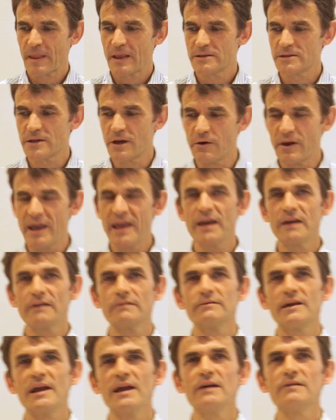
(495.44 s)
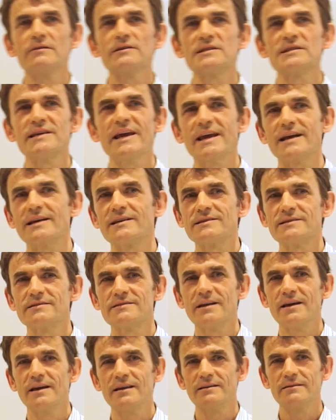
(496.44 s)
So here are 6
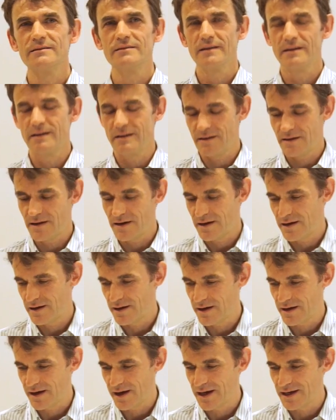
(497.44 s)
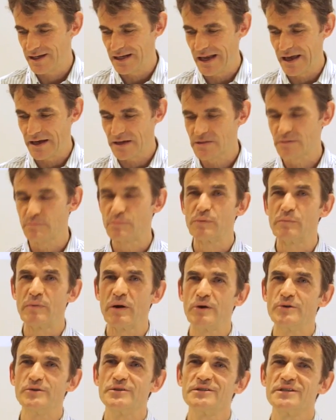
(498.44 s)
that I'd like to
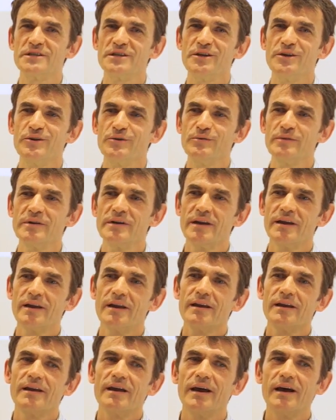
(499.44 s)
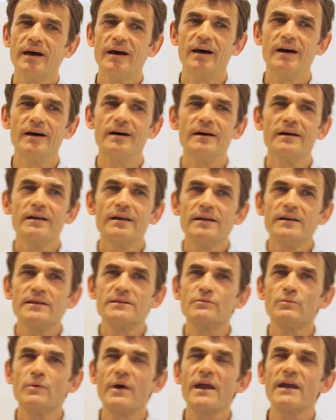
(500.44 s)
propose to you.
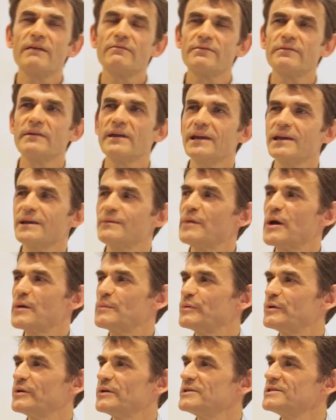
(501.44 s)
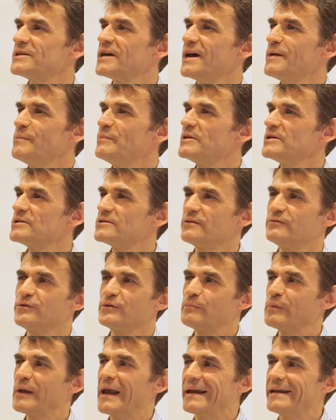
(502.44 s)
It's a way of thinking about prototyping. So if
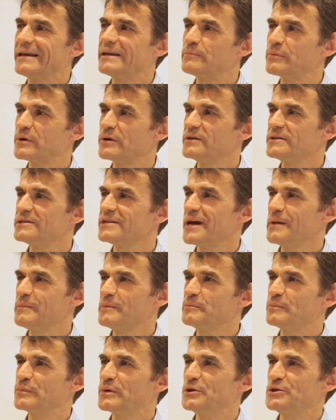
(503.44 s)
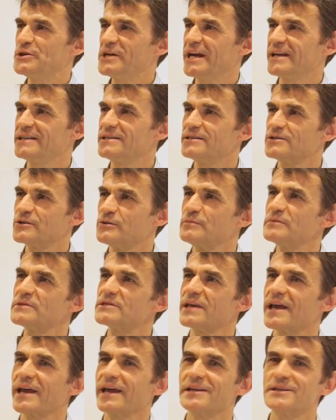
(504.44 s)
you're planning a prototyping project, it's
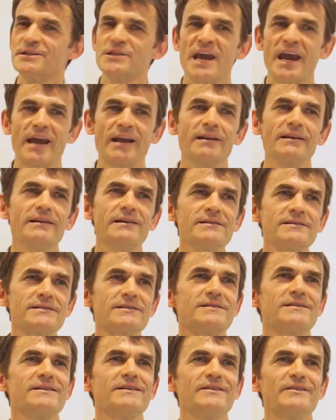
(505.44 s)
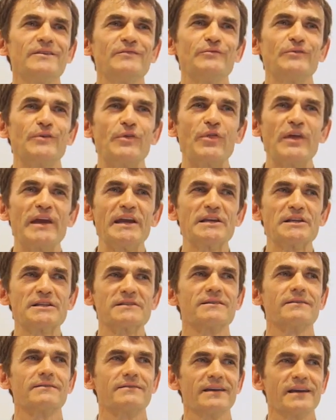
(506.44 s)
almost like a checklist for
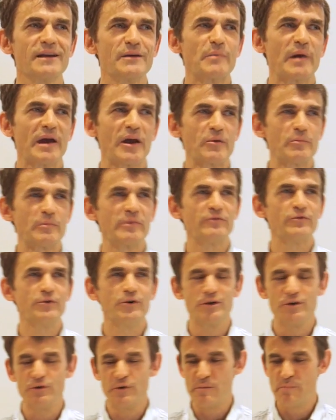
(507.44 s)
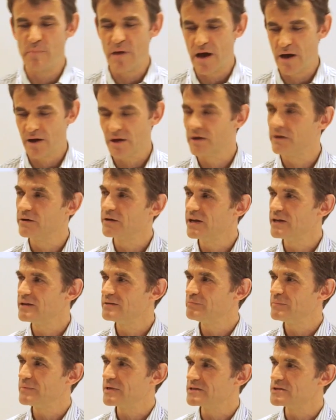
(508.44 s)
things to think about before you embark on it
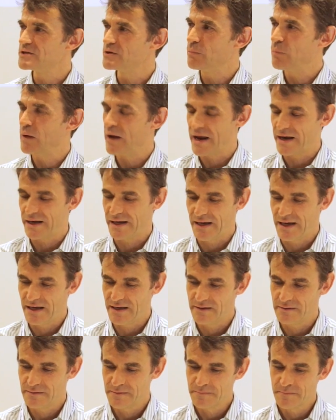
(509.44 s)
as you're planning it.